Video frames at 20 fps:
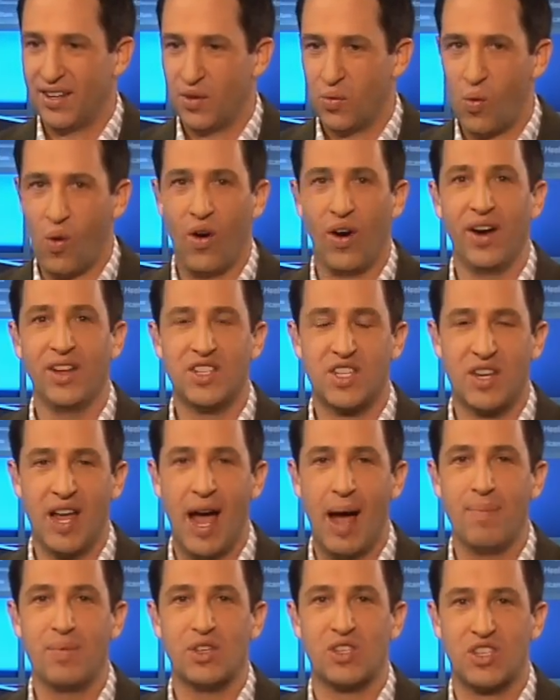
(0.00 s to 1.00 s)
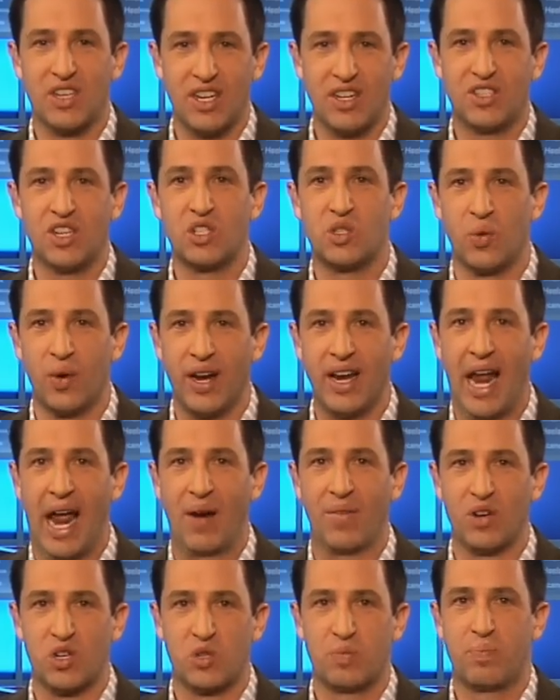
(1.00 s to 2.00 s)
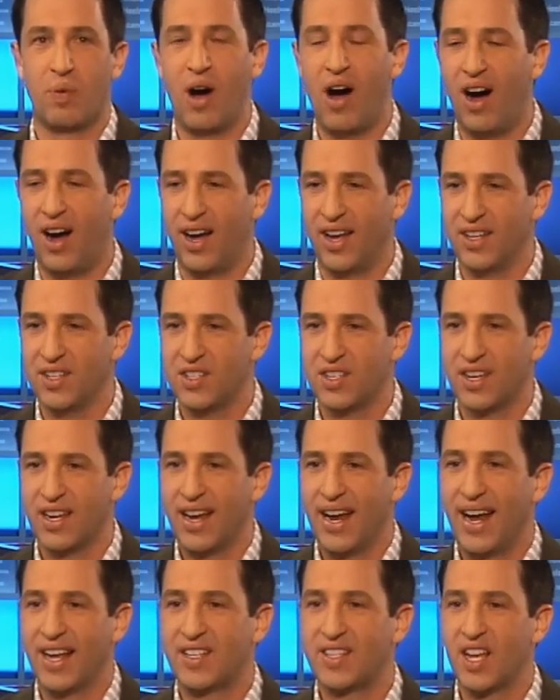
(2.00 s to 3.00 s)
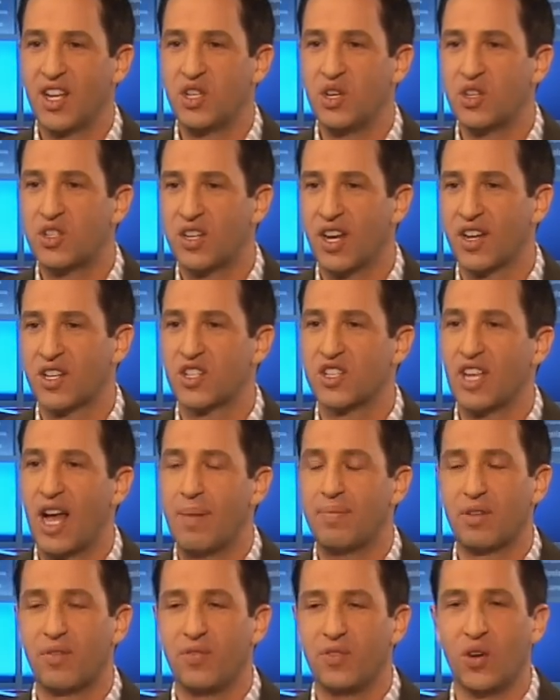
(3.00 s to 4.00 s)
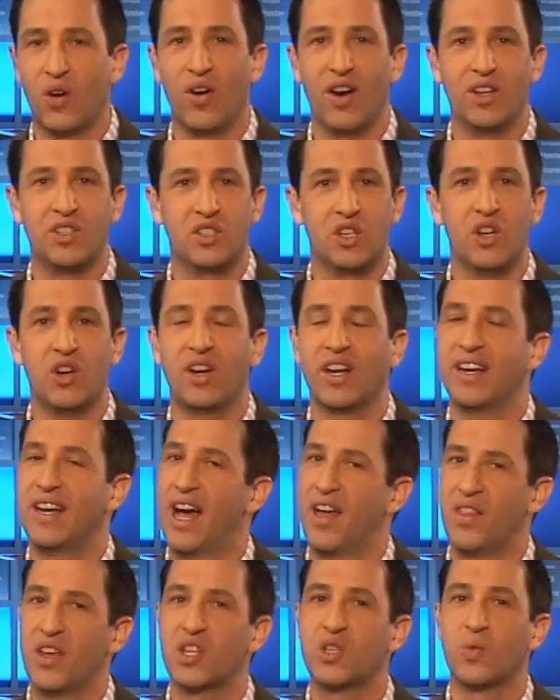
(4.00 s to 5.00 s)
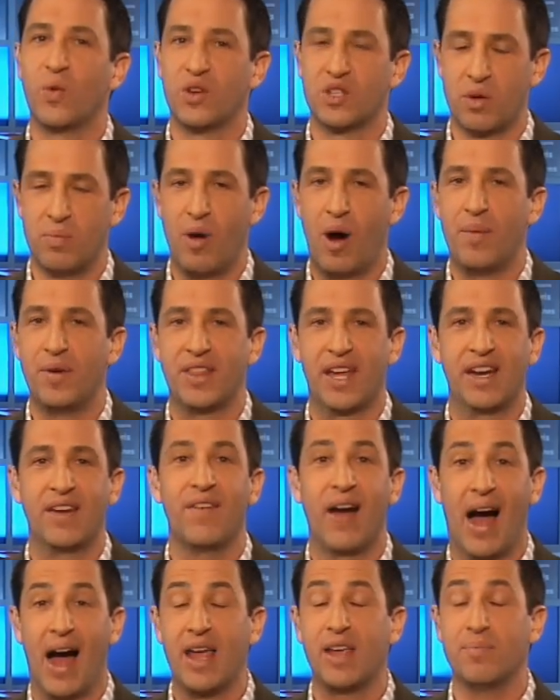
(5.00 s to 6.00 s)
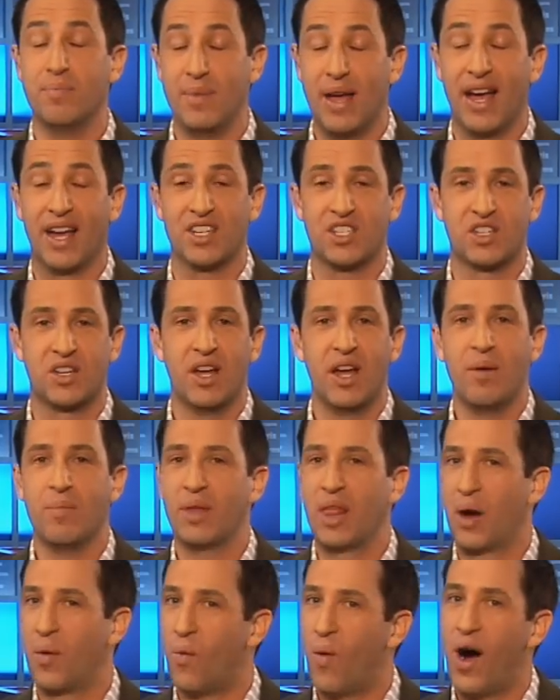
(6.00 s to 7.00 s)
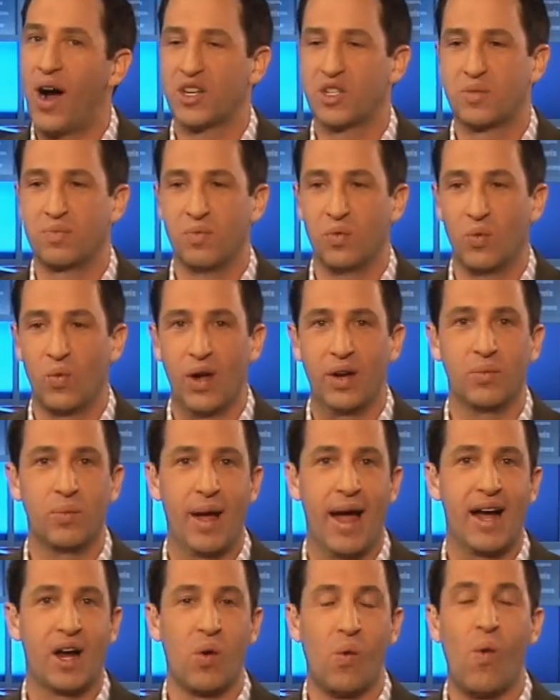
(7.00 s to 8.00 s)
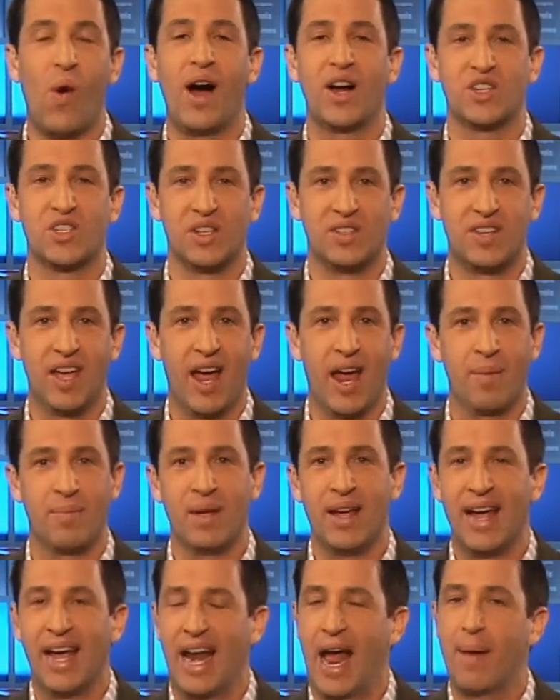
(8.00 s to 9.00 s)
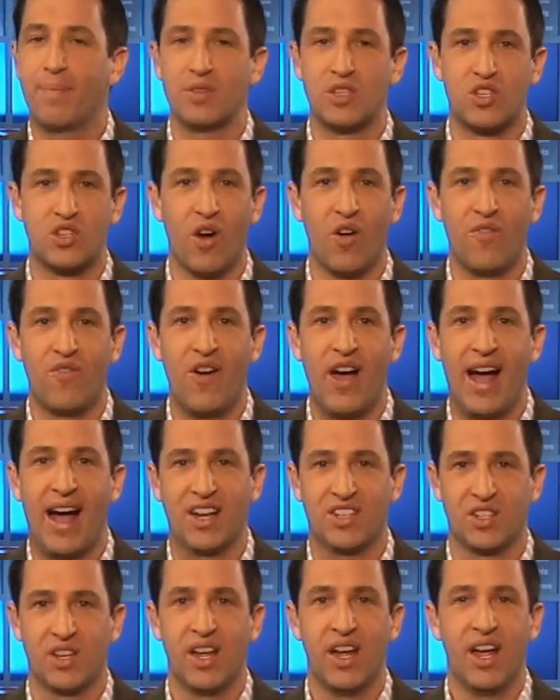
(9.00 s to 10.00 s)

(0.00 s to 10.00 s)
Warren Sapp sees the tweet and responds and says, "You see us slap the floor on Duke?" Now, this was a moment that even I missed, but then went back and watched the tape. It happened so fast.